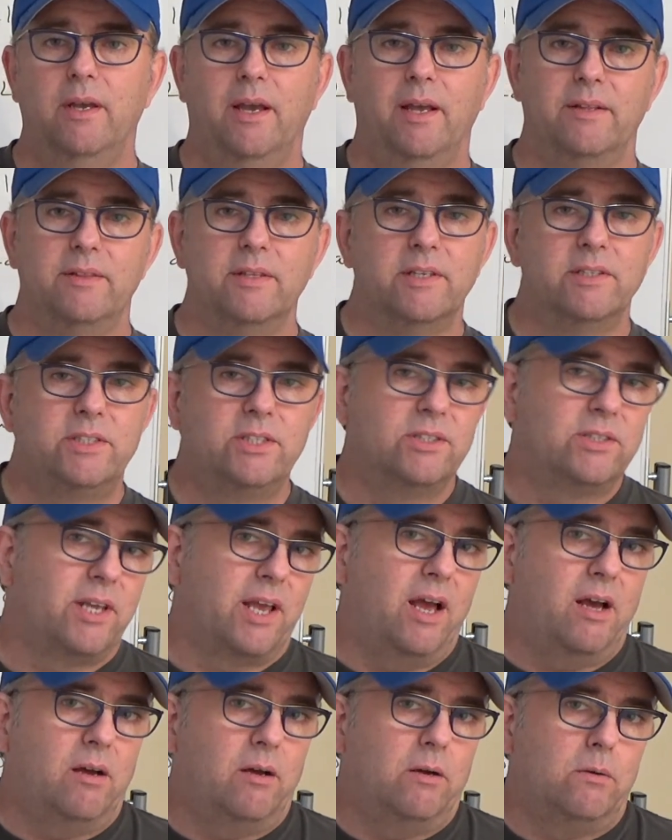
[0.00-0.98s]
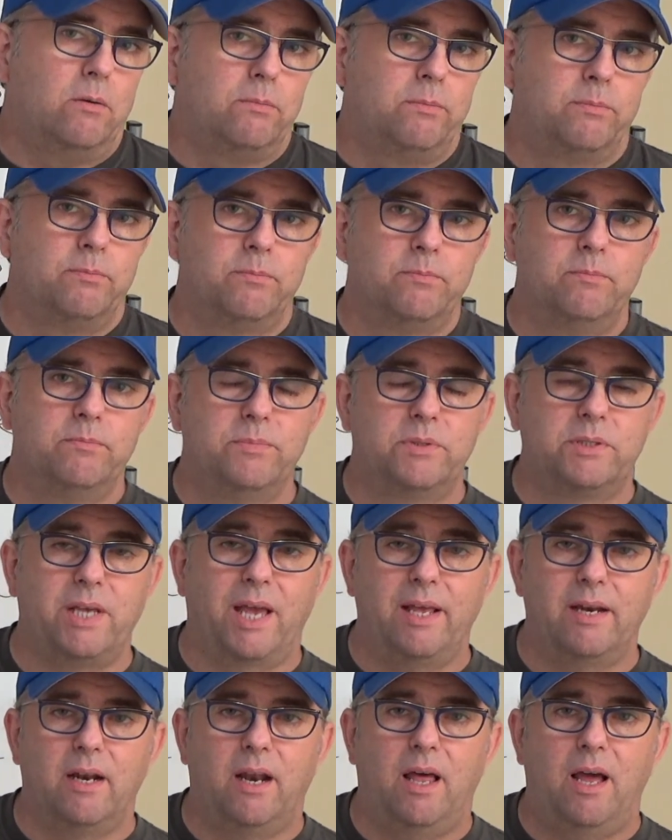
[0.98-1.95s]
And this is how
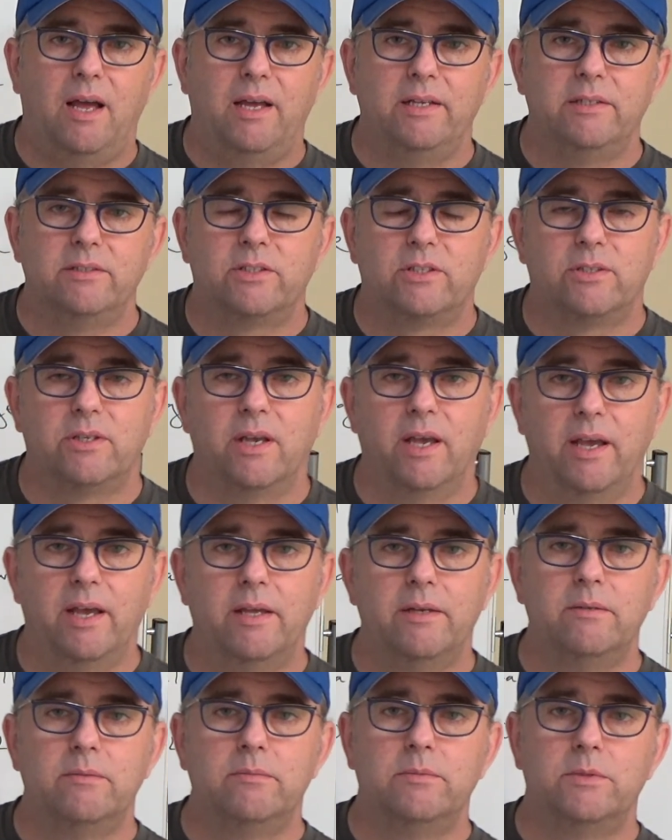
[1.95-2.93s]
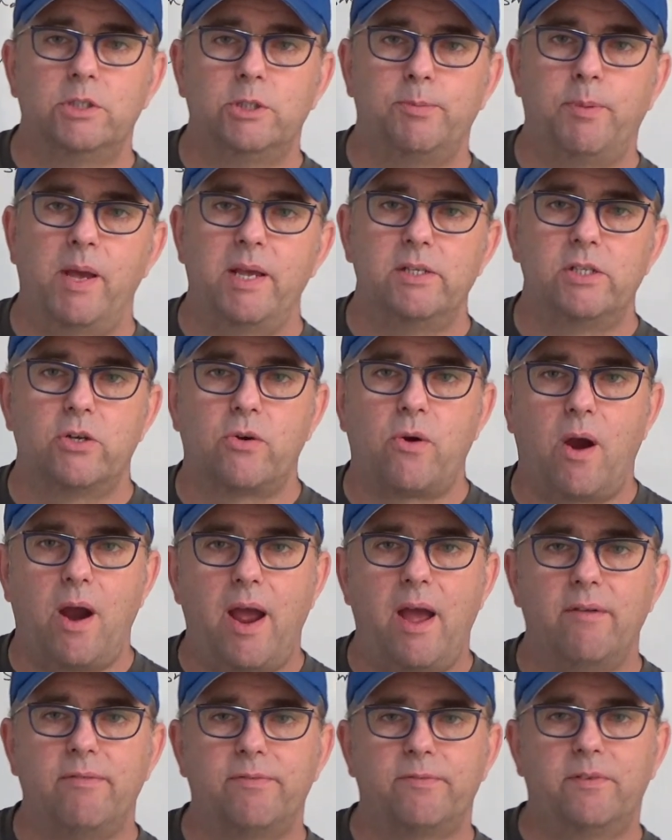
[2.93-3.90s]
satellites and
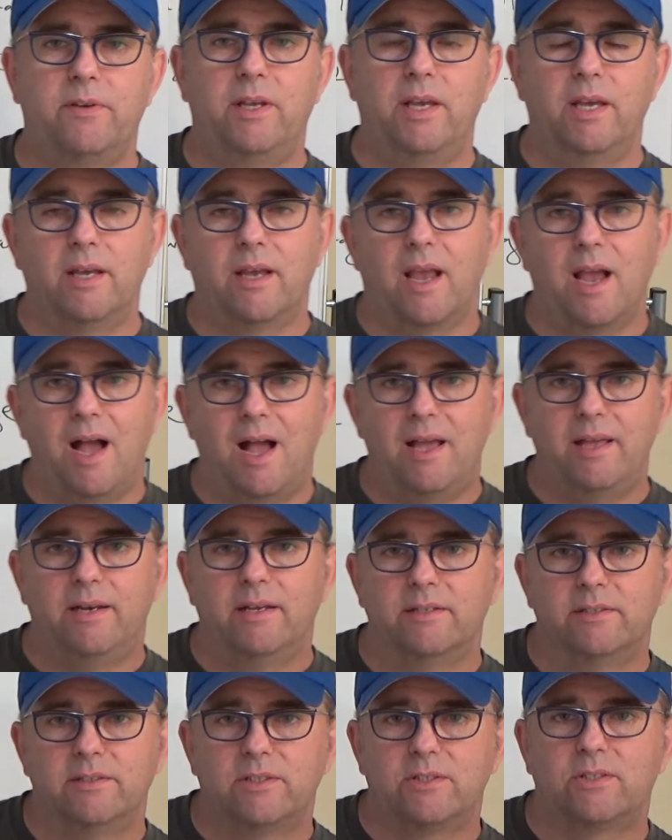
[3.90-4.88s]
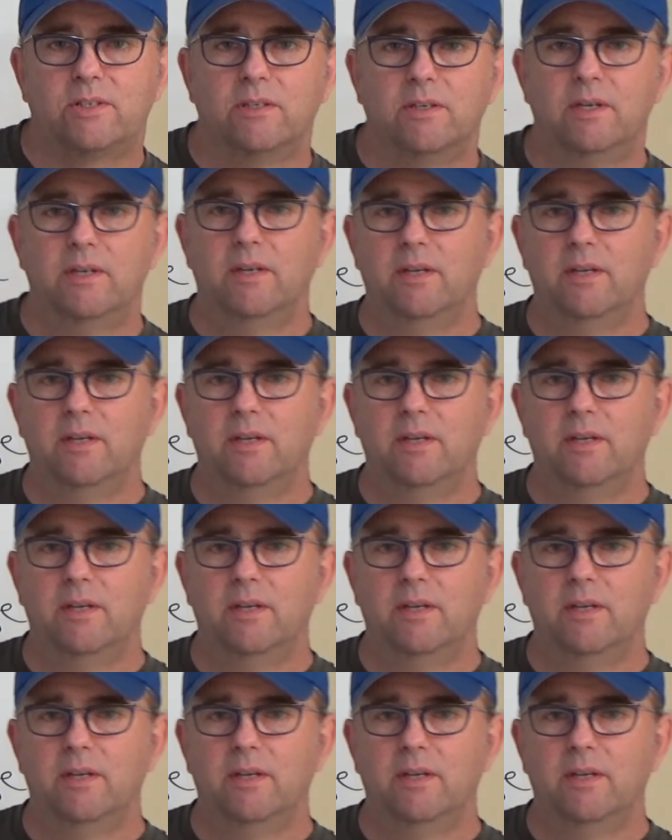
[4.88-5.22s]
spacecraft get guidance.